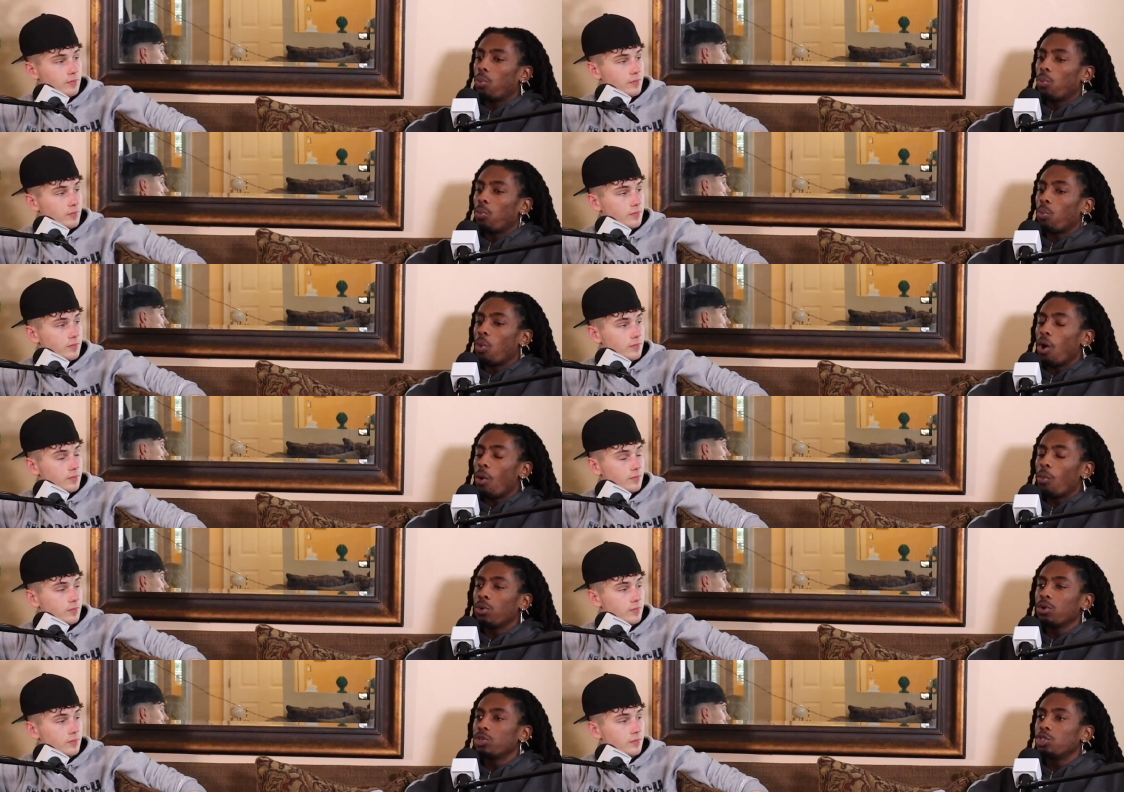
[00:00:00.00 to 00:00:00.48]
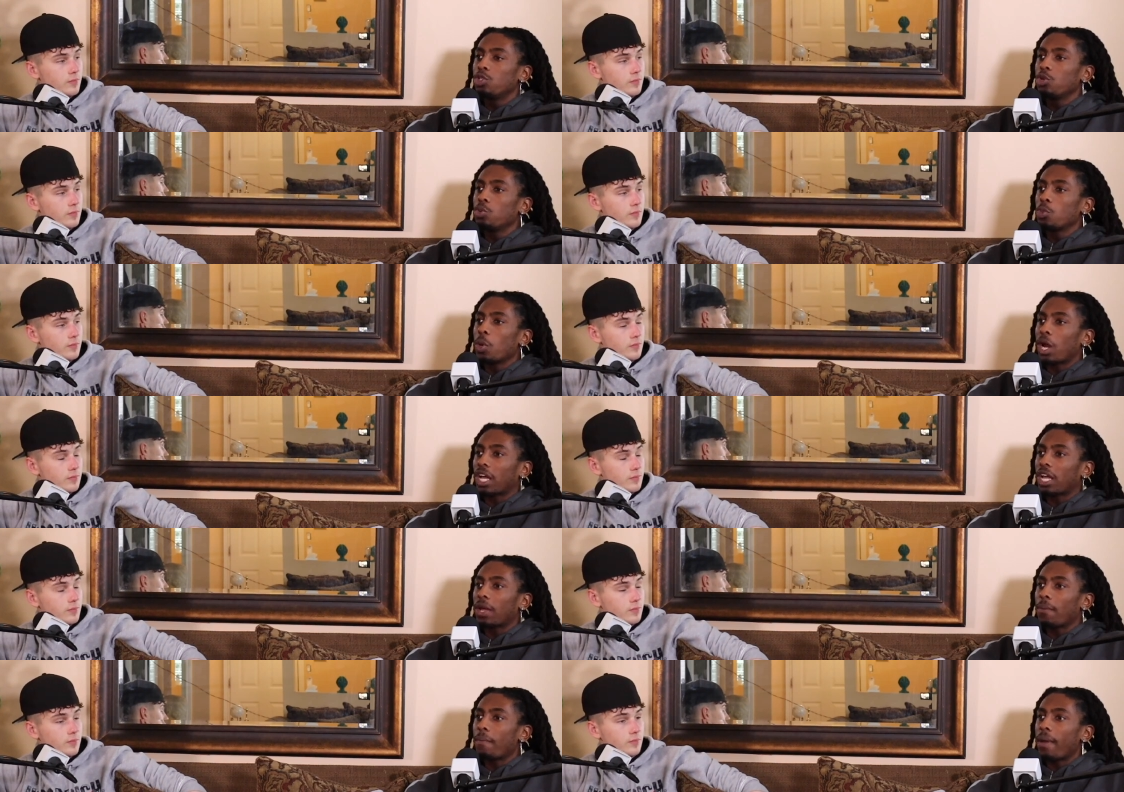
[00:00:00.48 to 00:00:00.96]
Speaker 1: what would you
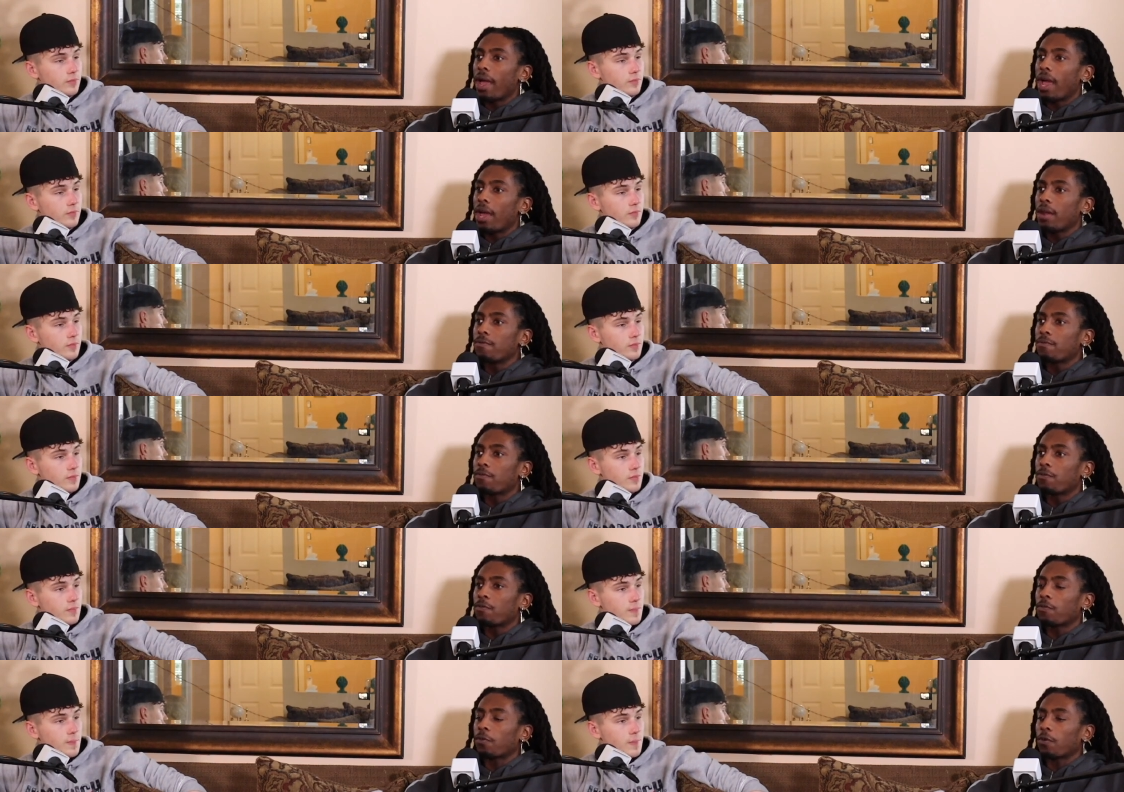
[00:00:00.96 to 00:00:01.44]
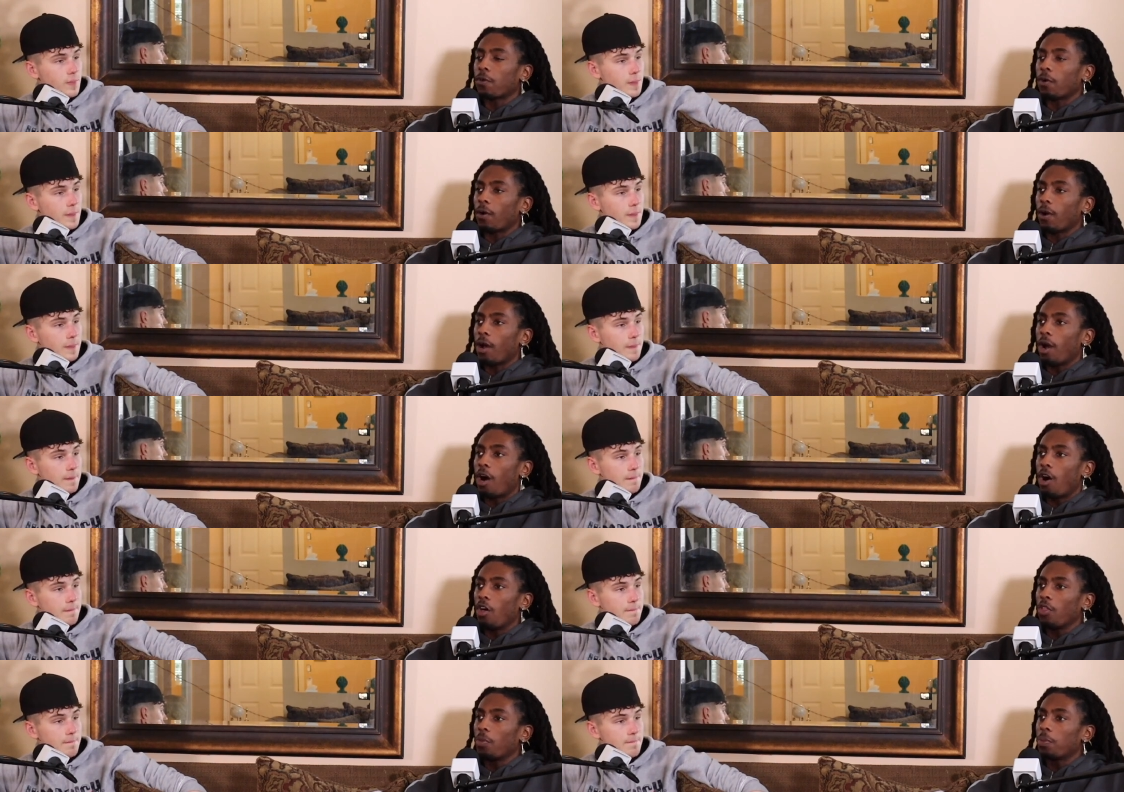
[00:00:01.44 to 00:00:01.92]
recommend
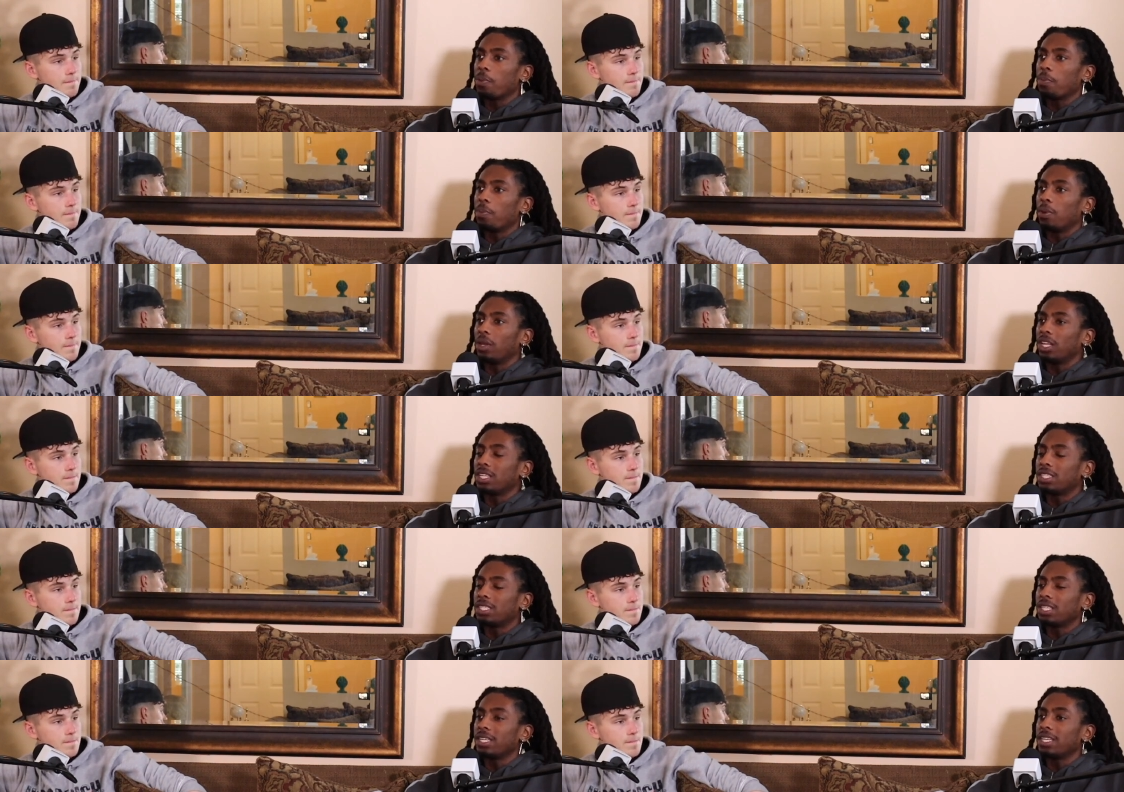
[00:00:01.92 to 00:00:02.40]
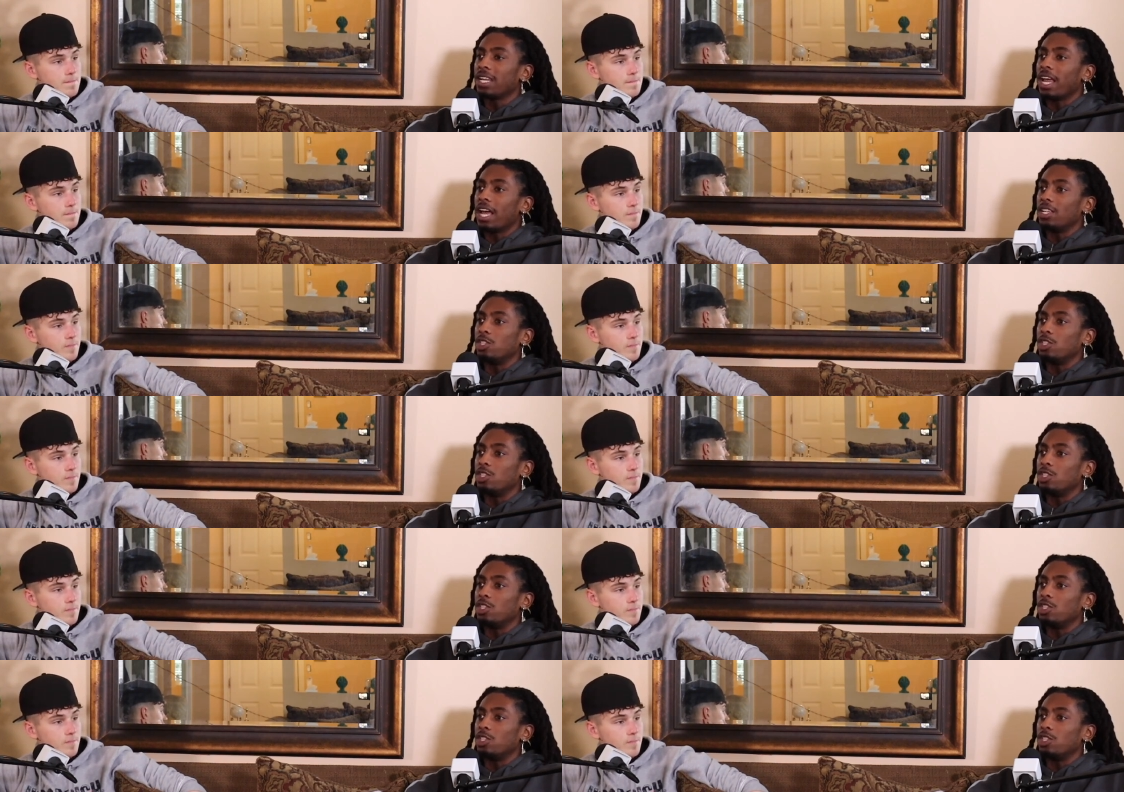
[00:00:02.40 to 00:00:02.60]
for all the people listening